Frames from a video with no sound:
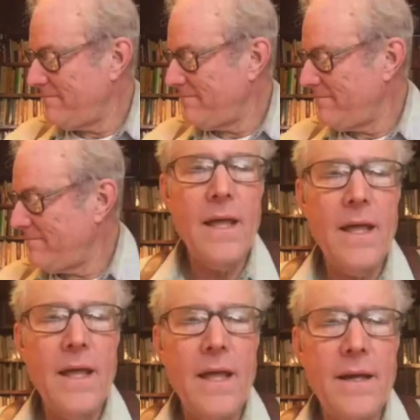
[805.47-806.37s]

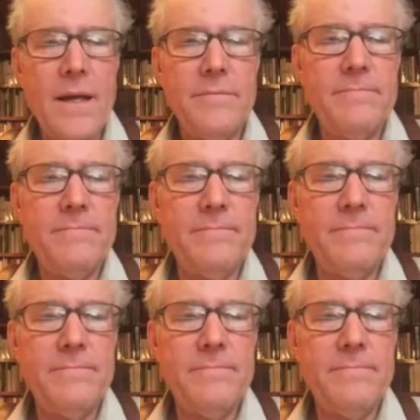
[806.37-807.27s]

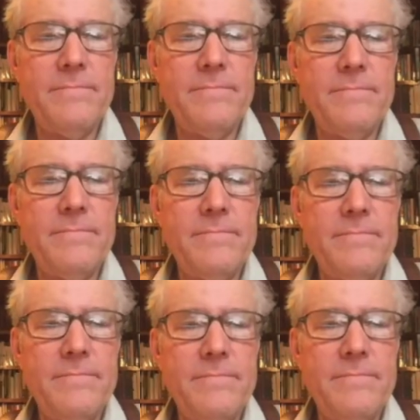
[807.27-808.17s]

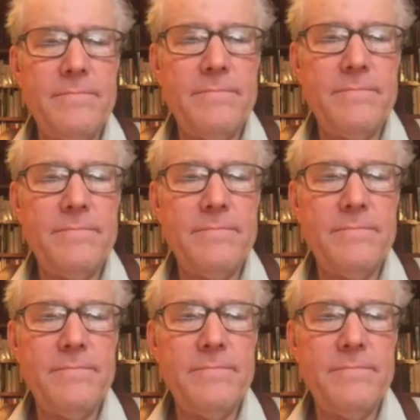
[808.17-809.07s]

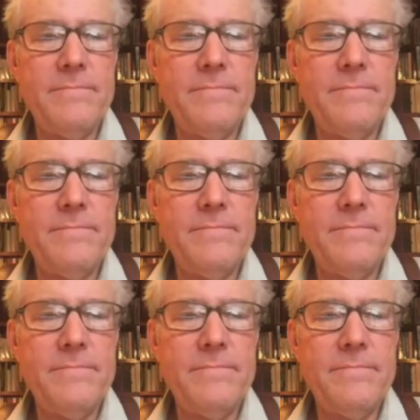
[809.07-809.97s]

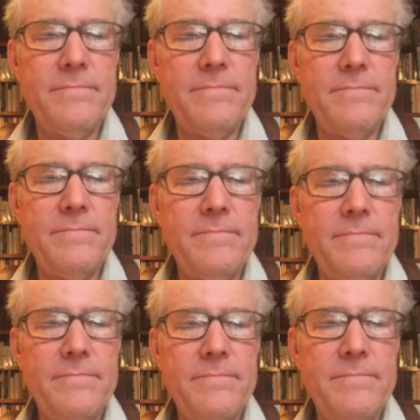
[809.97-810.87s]

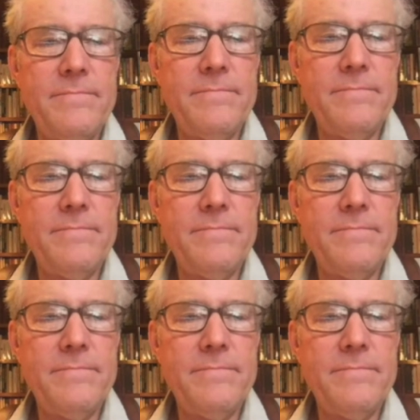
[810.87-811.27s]
(not speaking)